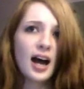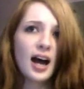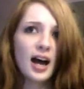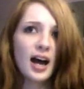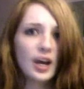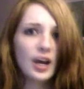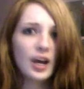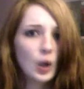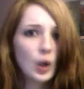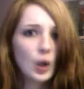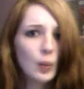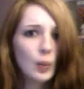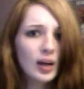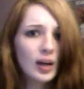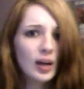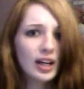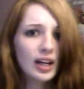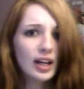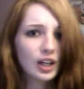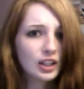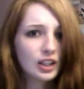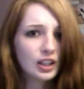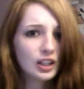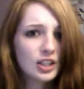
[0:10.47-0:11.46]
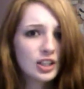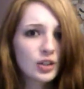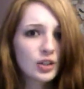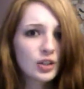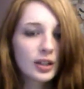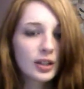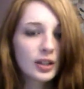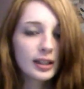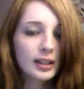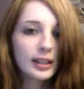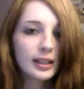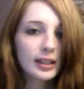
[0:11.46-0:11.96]
I hope I heard this
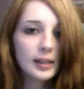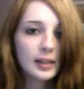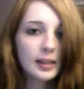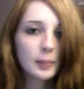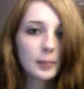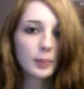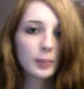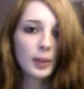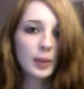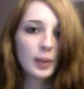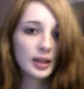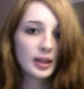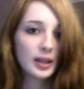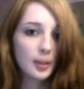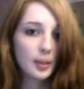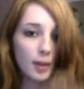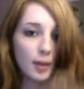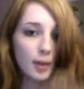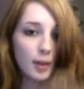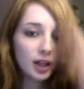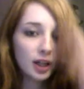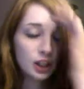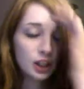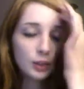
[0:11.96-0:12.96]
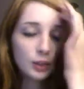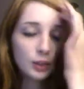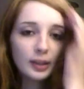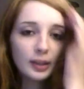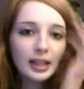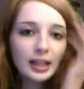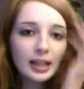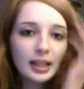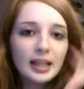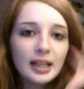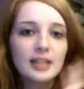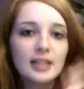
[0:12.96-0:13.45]
correctly, but the
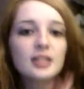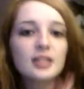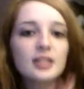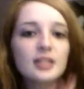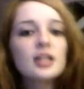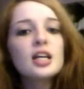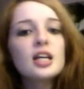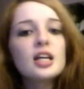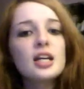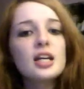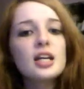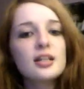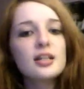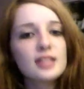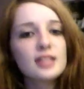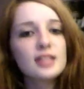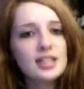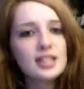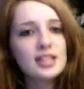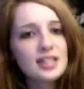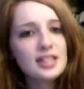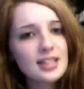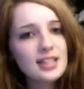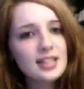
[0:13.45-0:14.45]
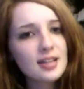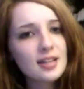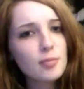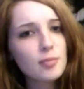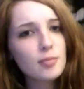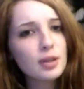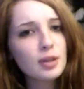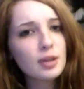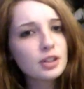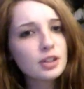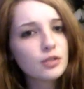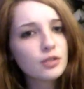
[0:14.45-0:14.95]
punishment is to stick a
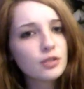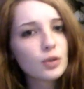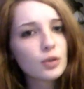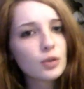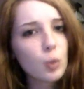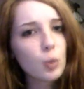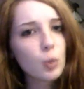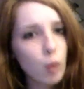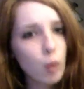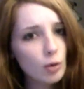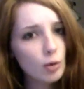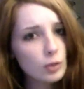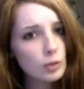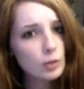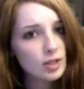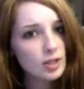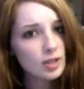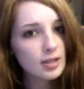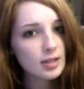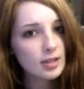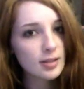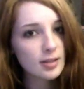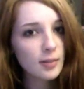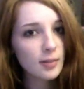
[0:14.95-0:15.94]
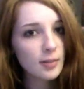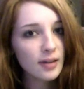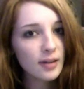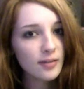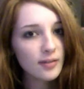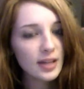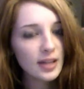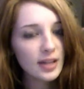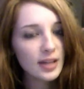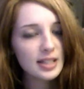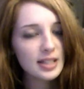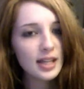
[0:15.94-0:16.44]
bunch of quotes to my
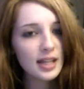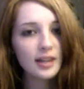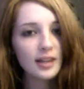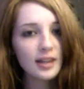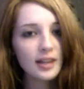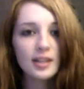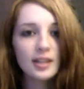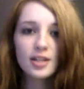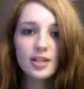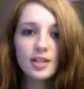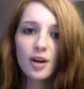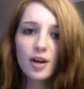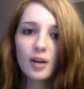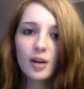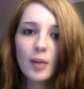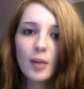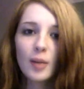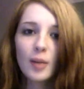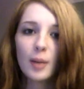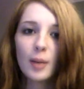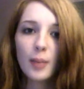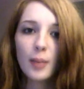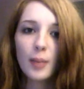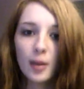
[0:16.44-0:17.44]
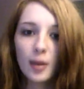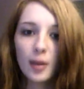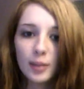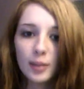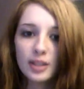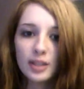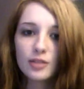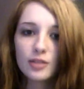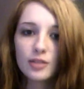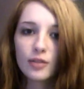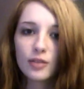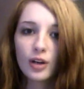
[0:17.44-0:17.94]
face and then talk about
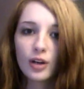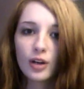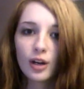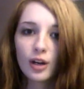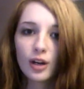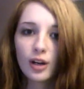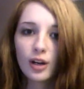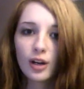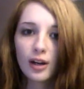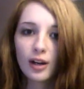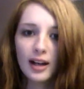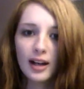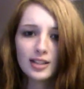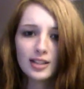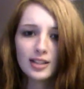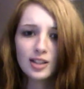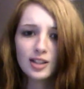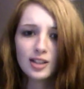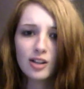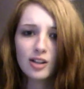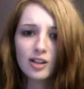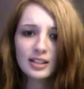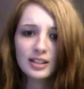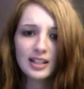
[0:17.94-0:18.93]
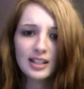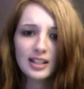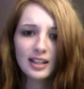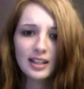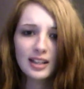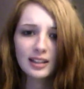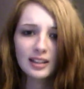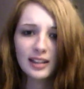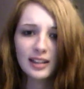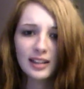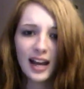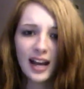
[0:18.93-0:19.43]
puppies for as long as
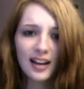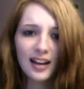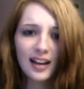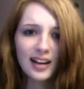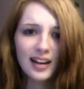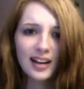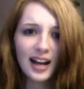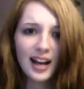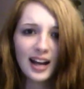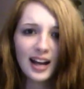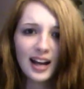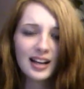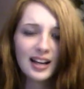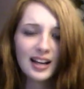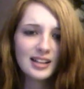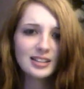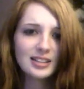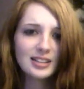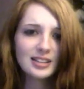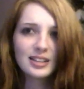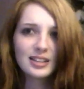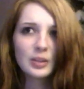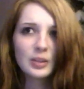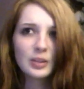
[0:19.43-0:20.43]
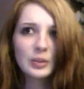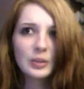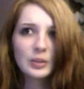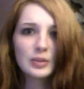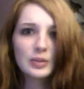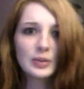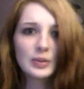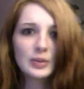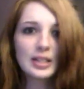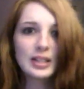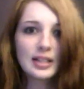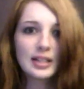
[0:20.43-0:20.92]
I can, I guess. There
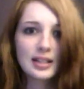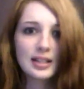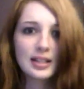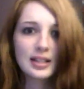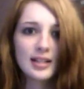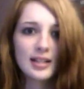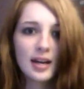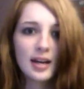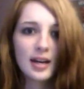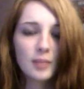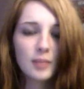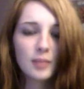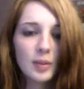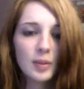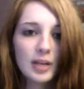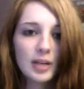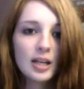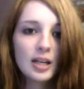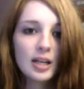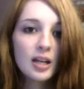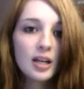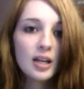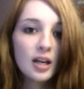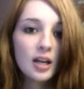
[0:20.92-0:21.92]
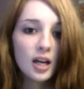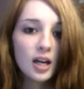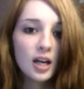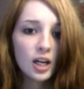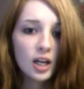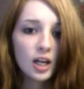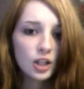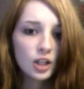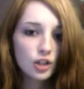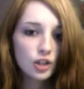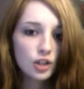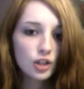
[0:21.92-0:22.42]
wasn't really a time limit.
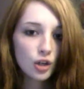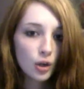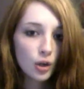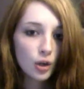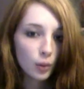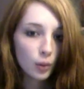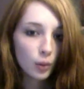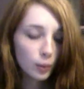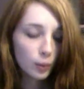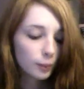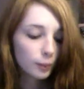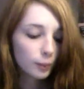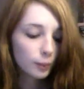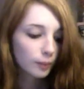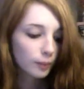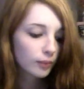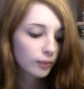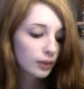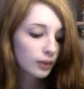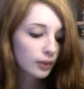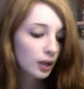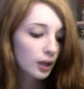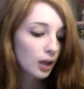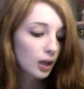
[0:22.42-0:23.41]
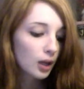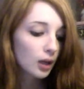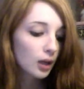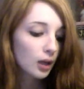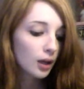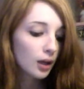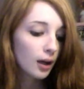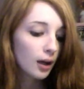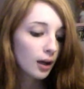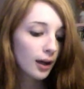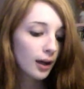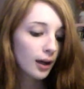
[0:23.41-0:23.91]
So
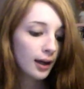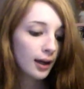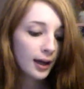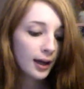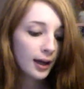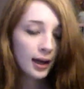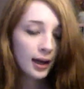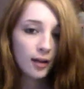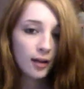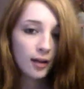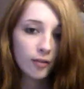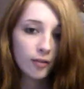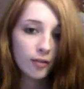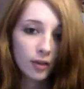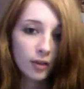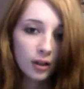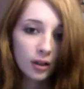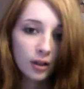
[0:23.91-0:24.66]
I have